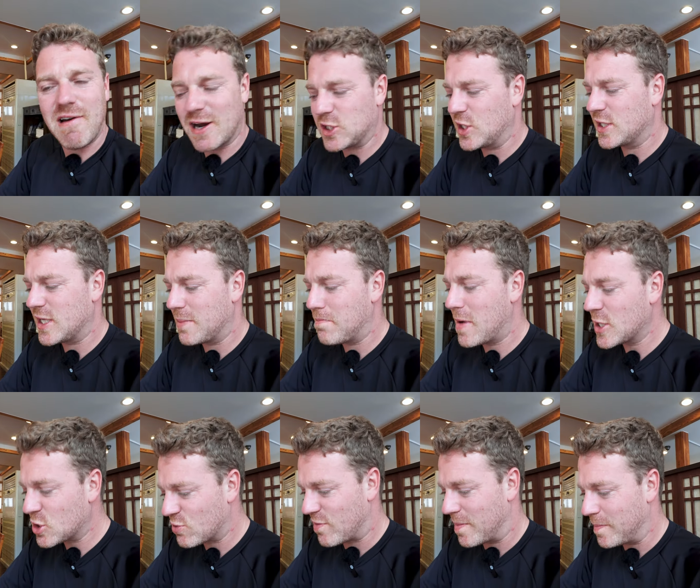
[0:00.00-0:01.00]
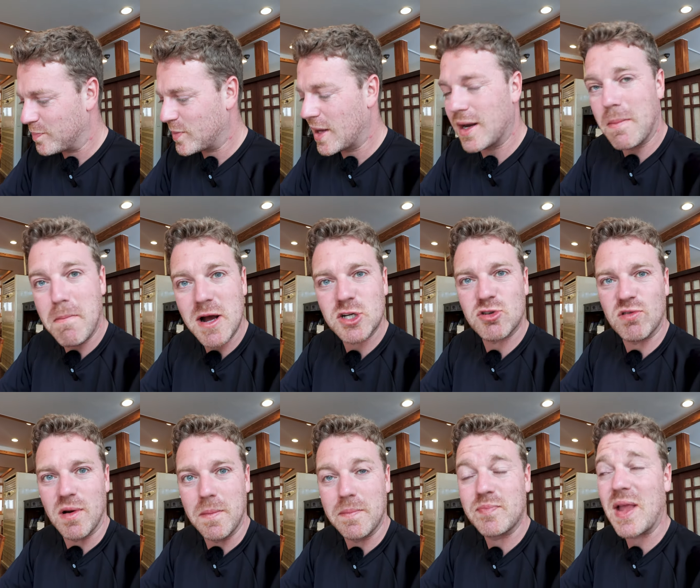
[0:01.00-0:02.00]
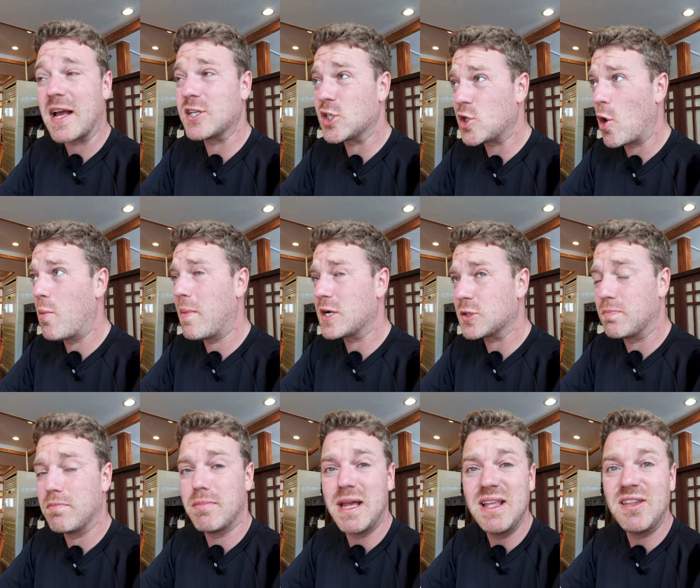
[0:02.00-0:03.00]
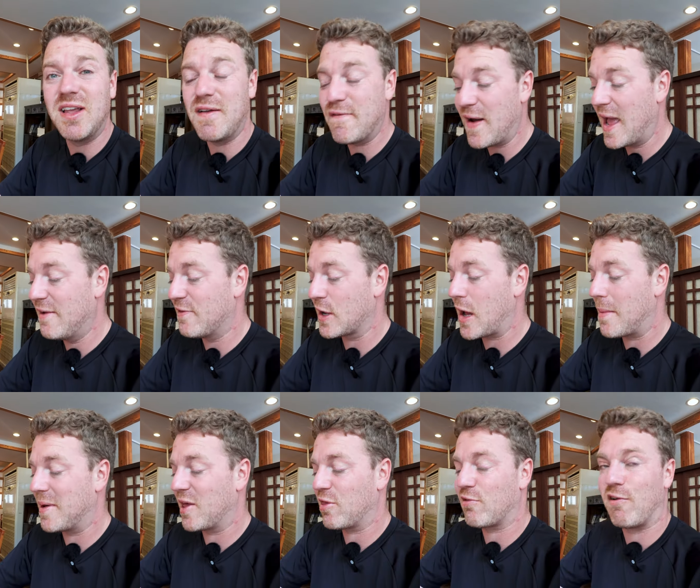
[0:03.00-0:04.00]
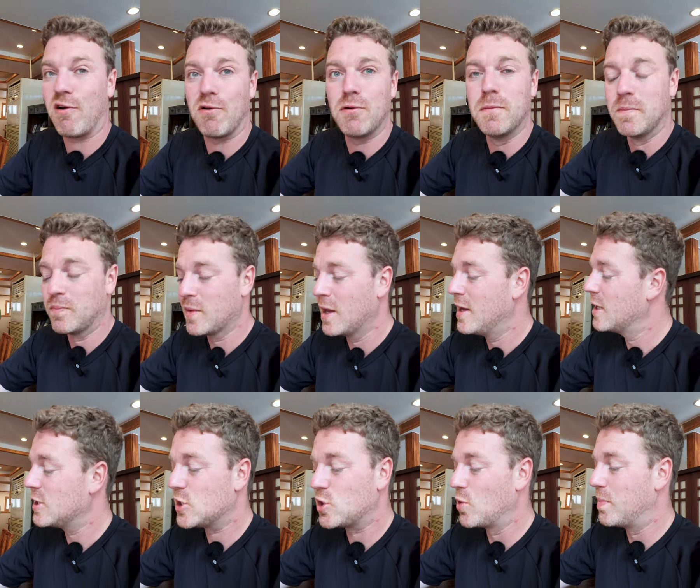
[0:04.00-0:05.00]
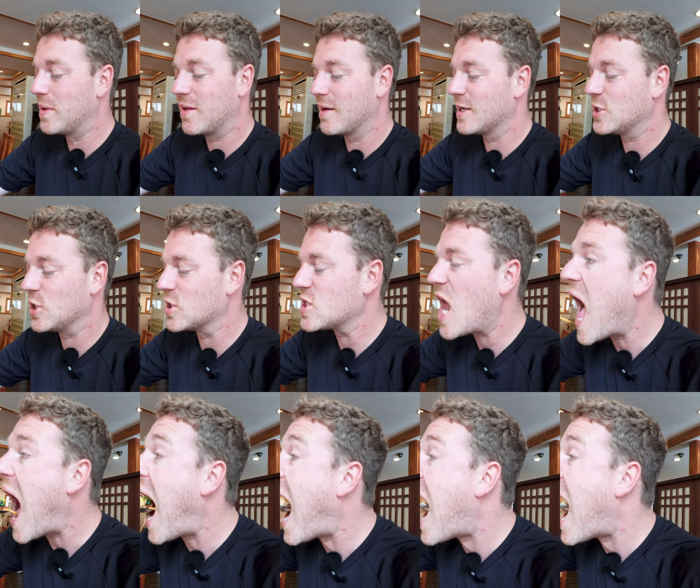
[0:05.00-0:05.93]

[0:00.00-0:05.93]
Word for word: there, actually, is the mushroom. The mushroom has so much meaty flavor coming through. Super delicious.